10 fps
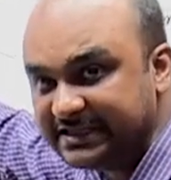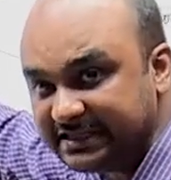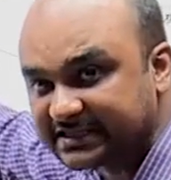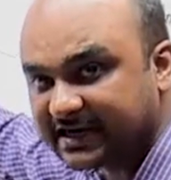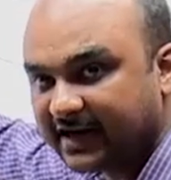
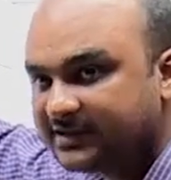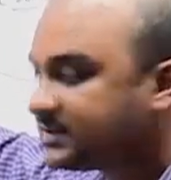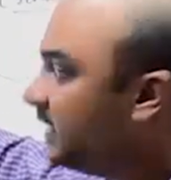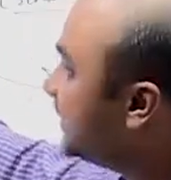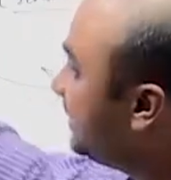these
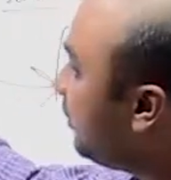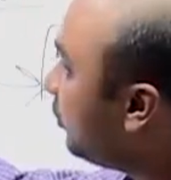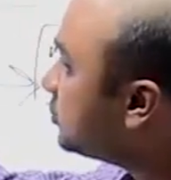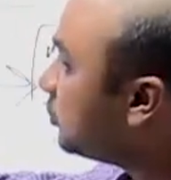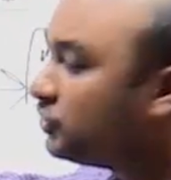rights, then
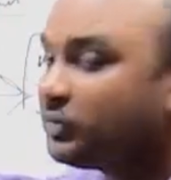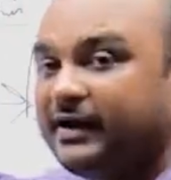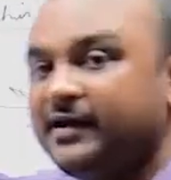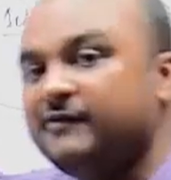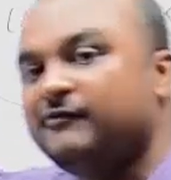also you
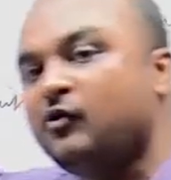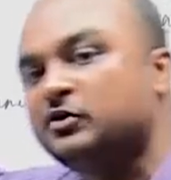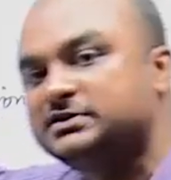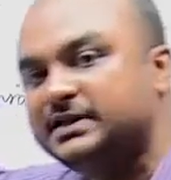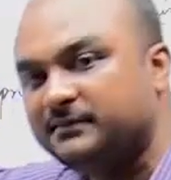can
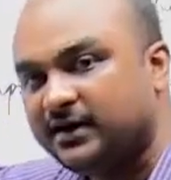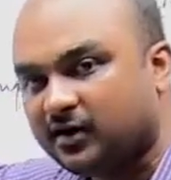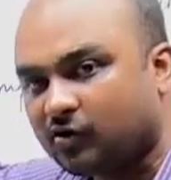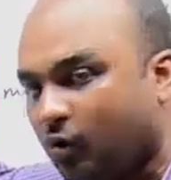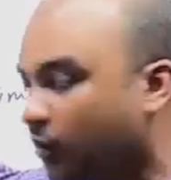enforce them
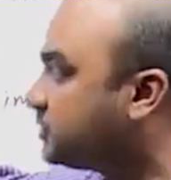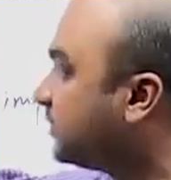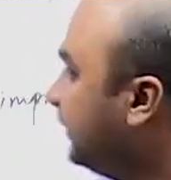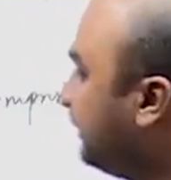in a court.